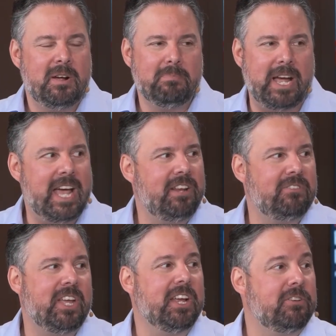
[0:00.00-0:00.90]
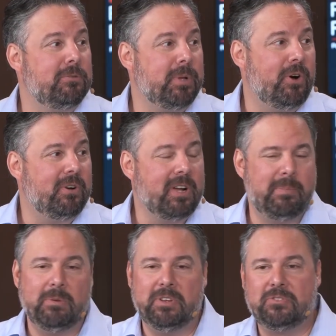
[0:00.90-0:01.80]
my head is going to explode.
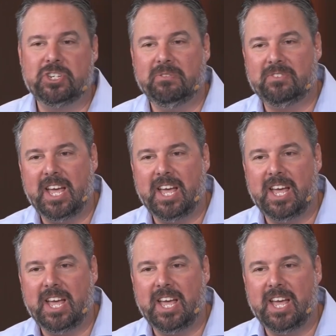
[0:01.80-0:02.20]
I mean, we have chief